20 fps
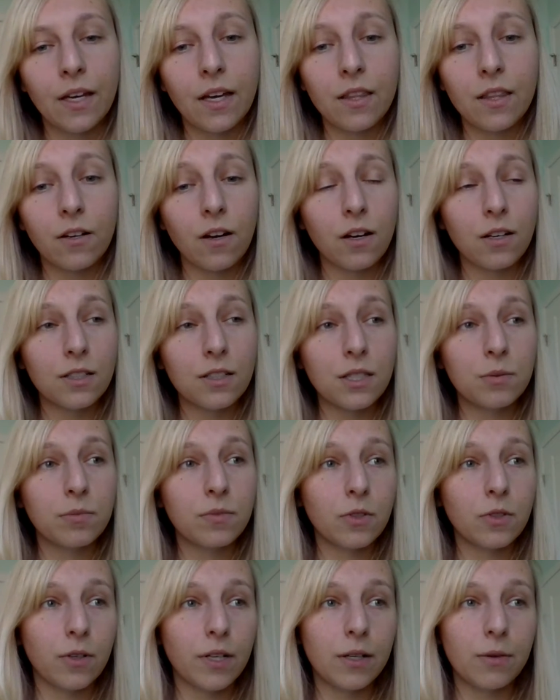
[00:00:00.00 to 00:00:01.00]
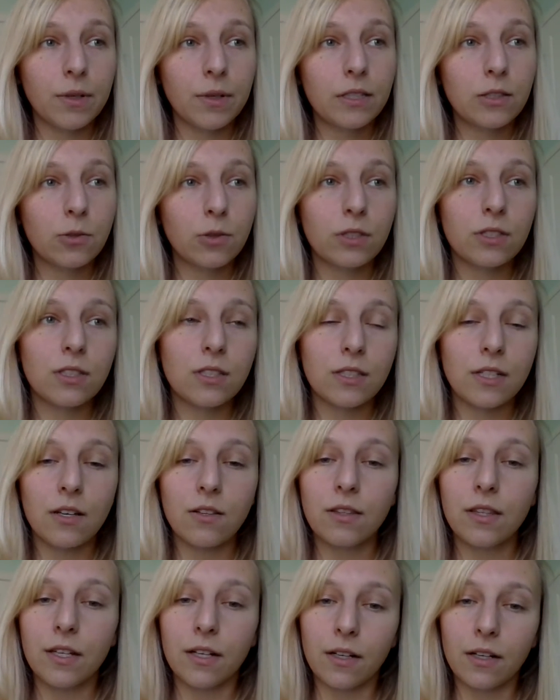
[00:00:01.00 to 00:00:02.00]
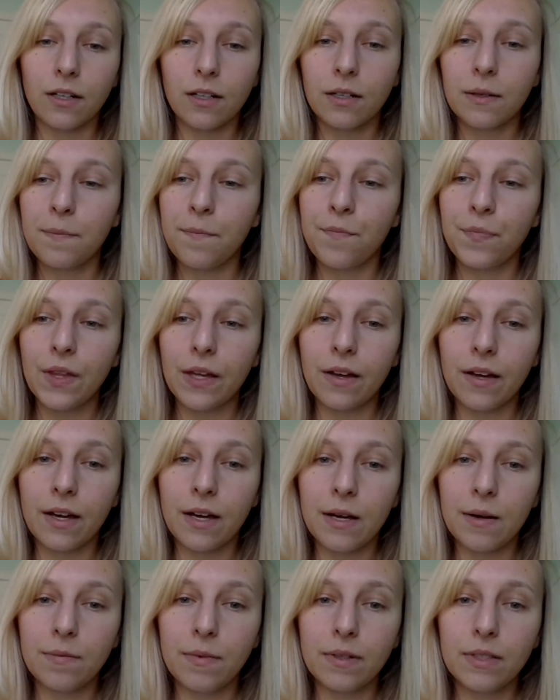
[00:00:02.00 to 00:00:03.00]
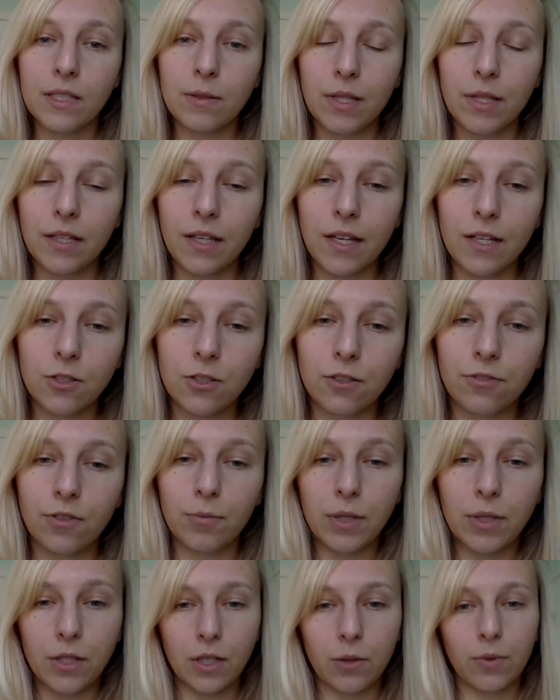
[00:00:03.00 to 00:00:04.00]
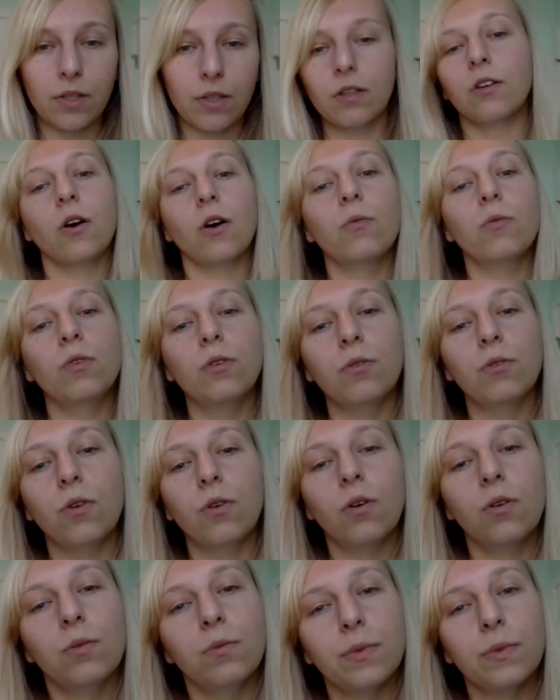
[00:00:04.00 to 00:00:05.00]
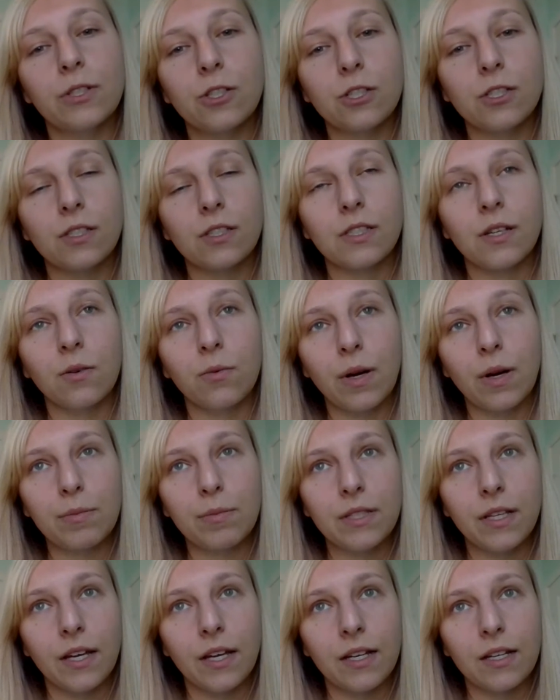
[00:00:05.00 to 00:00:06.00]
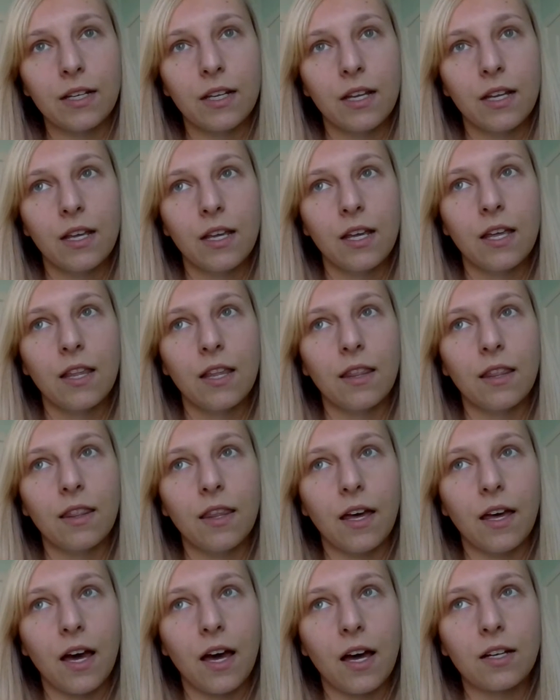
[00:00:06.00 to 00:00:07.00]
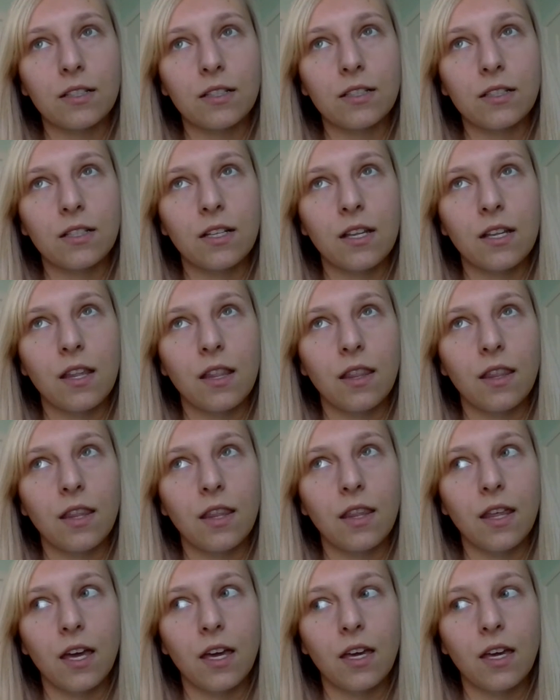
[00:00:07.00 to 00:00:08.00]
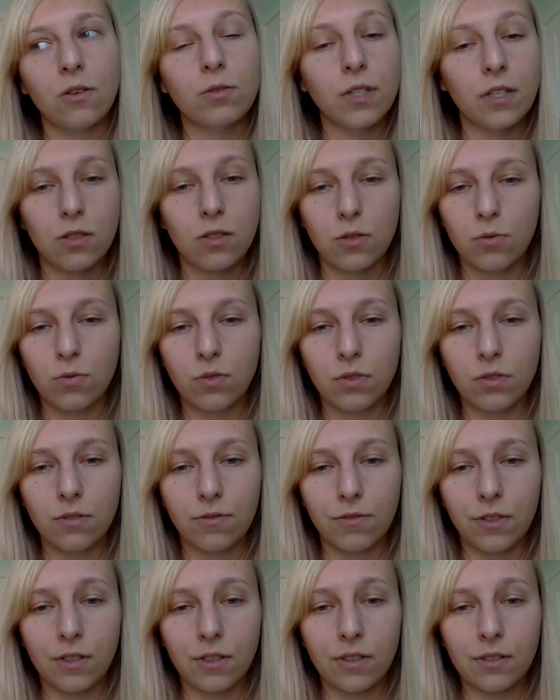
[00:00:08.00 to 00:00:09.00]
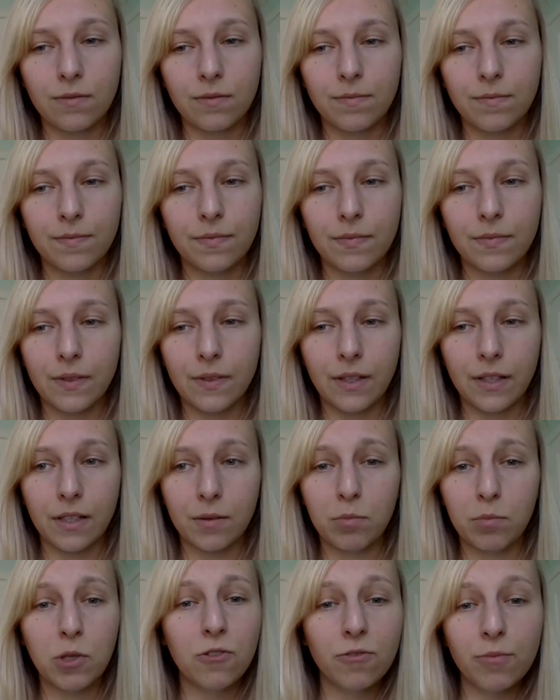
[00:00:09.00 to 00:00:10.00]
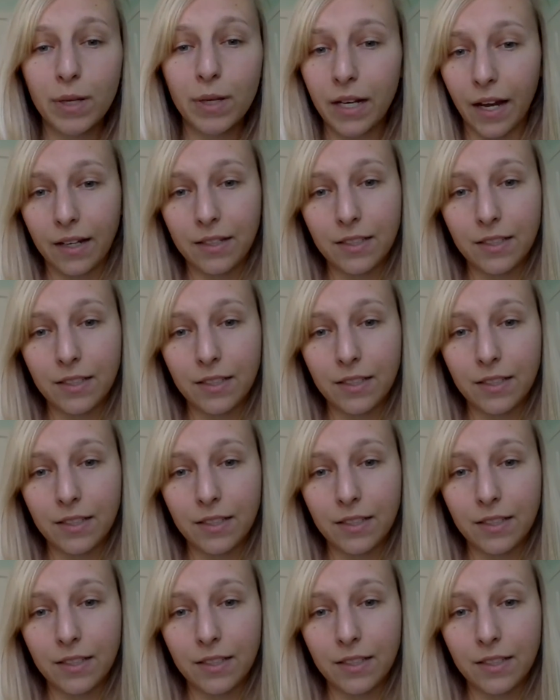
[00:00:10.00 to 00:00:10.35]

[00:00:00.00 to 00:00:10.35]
And there are some great resources out there. Some of the kids are familiar with GoNoodle, which is a website that they use at school for like movement